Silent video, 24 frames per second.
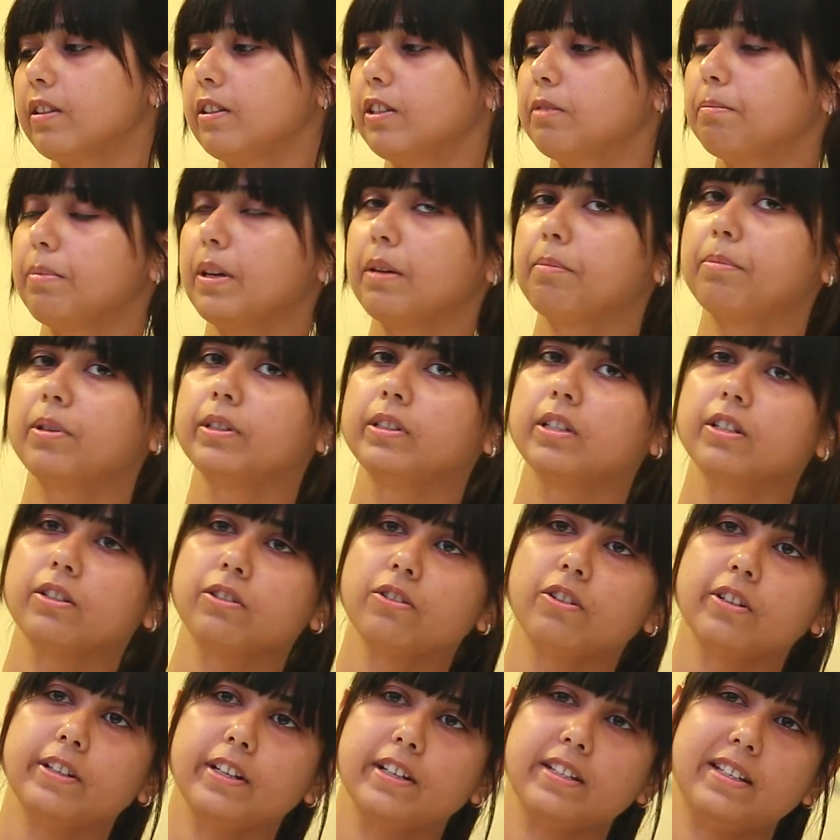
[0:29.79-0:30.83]
this paper
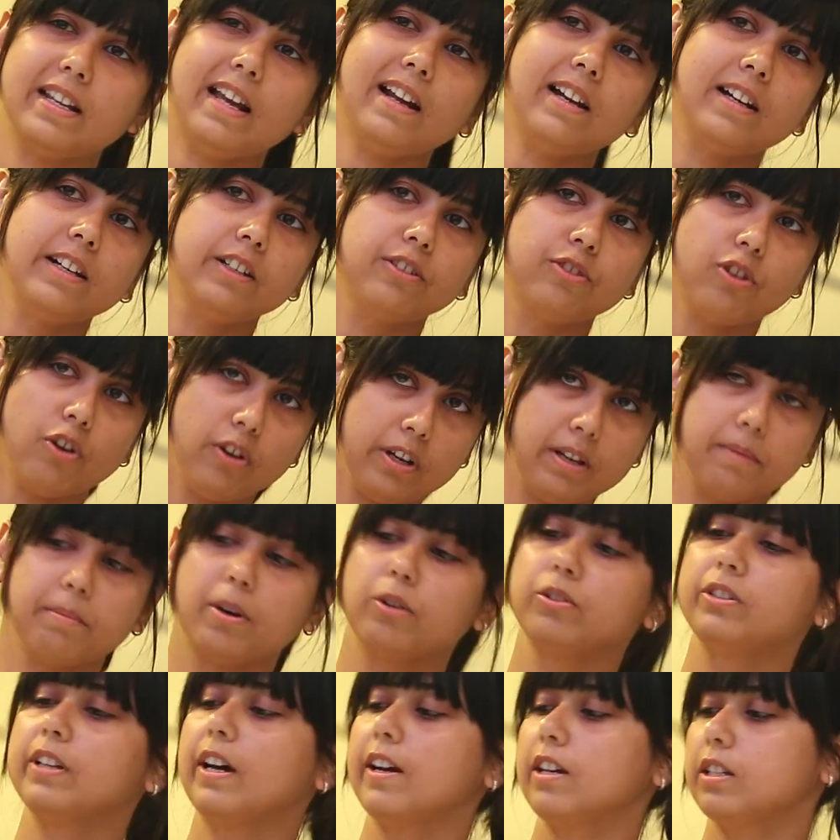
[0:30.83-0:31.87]
does not exactly talk
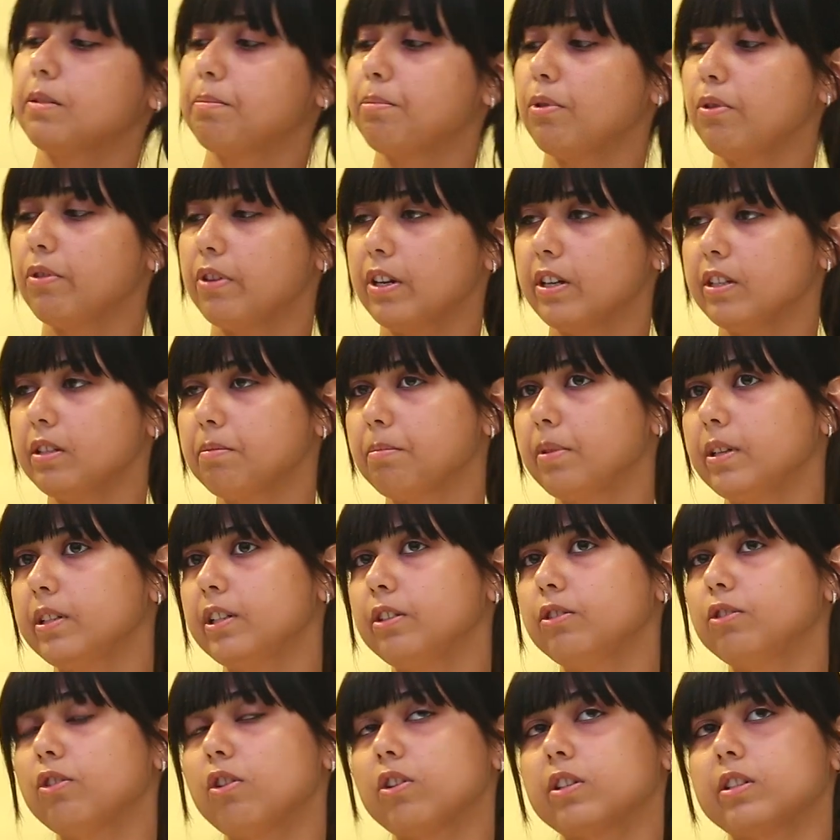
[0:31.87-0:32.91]
about diasporas, but
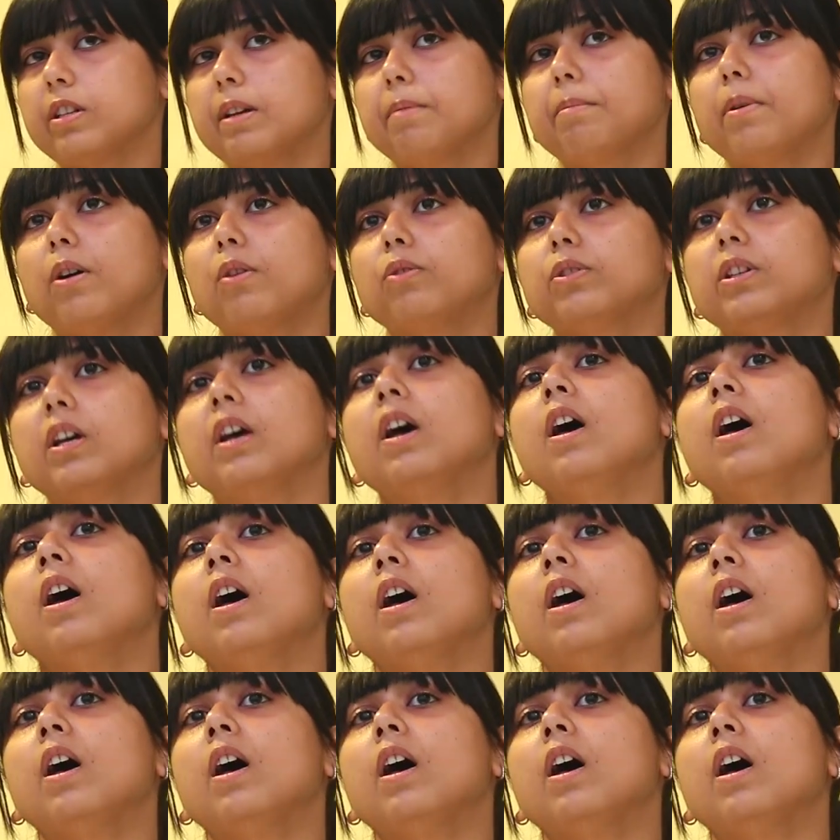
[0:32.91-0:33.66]
it talks about